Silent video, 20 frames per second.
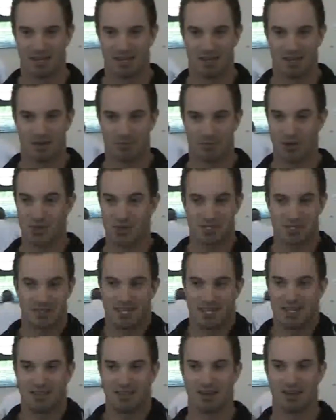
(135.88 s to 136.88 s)

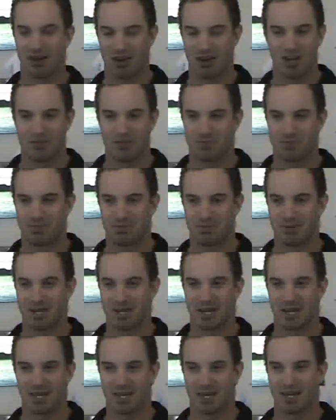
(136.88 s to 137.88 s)
personally, I hope
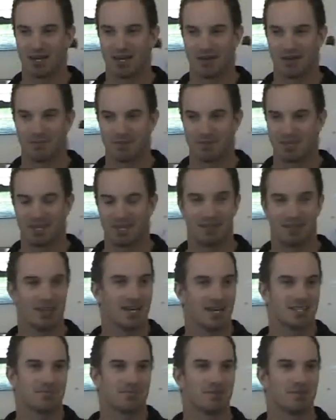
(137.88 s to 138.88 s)
uh, he
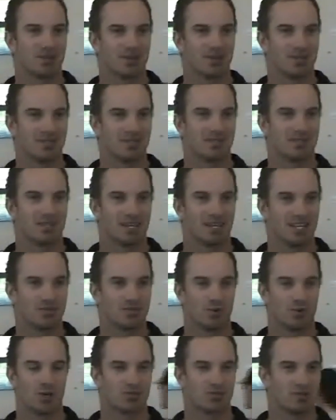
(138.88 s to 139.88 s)
does because he's
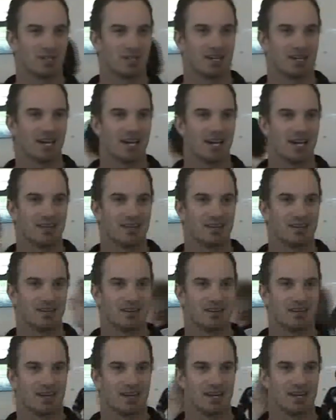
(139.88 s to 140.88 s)
worked really hard,
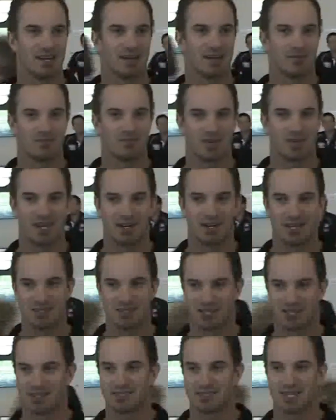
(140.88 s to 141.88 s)
and um, and as
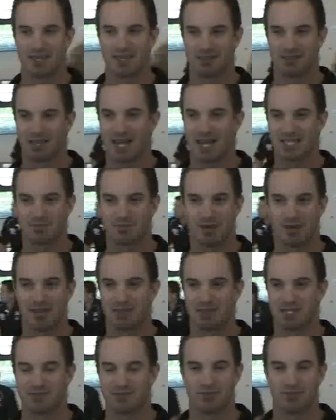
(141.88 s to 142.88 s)
you can see, the last month
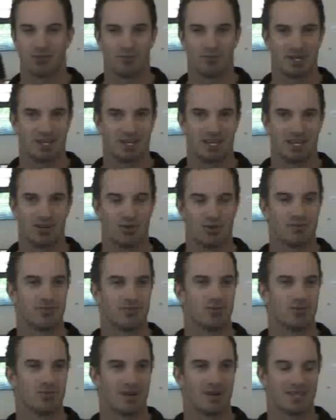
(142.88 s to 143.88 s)
his form in, in all
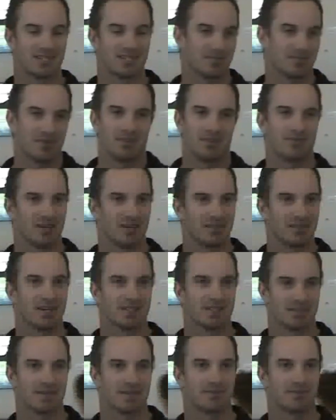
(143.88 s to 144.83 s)
formats has been fantastic.